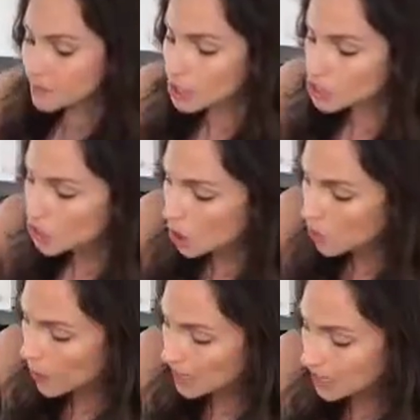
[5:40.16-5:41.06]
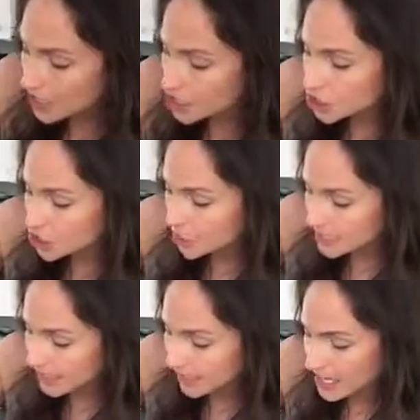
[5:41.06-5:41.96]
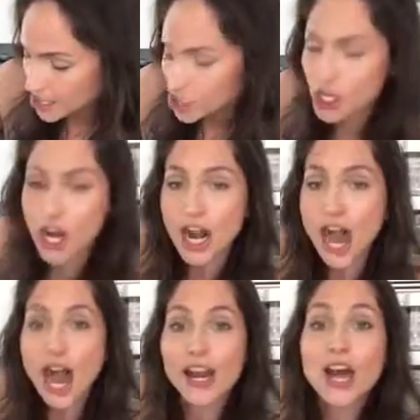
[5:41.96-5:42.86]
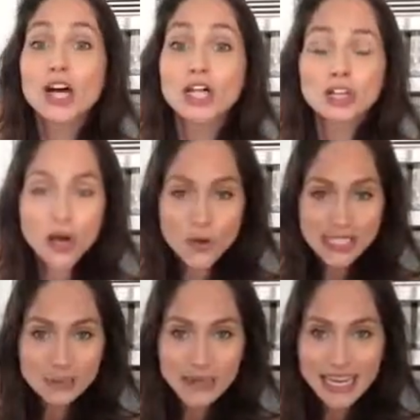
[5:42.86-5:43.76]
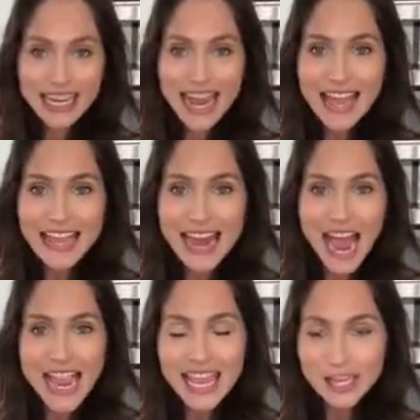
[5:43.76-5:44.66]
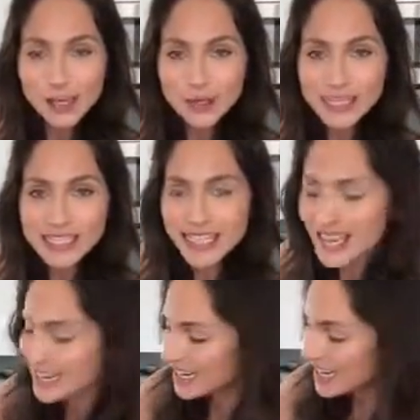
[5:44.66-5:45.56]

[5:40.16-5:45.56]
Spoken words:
So what I like to do is I like to start on low speed and then I increase it.